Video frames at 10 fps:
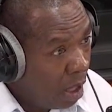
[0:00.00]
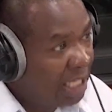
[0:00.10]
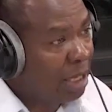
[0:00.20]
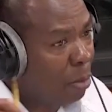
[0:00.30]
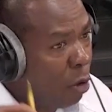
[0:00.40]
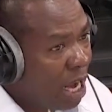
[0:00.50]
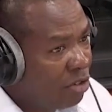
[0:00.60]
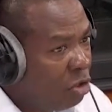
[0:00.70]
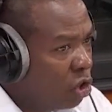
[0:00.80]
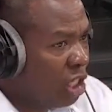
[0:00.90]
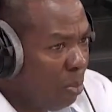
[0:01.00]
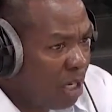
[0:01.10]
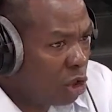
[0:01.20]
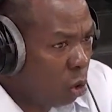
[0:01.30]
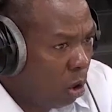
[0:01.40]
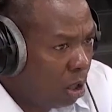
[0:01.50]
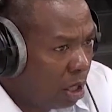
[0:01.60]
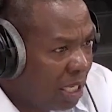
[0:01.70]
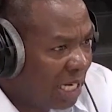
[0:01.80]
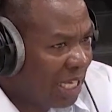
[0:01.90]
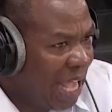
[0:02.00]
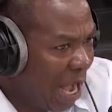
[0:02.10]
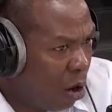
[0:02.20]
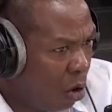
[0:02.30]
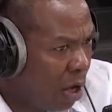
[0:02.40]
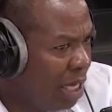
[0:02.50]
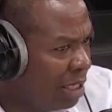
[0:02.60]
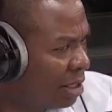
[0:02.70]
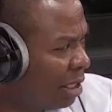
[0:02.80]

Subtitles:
It's a book entry. You're simply told that Yako is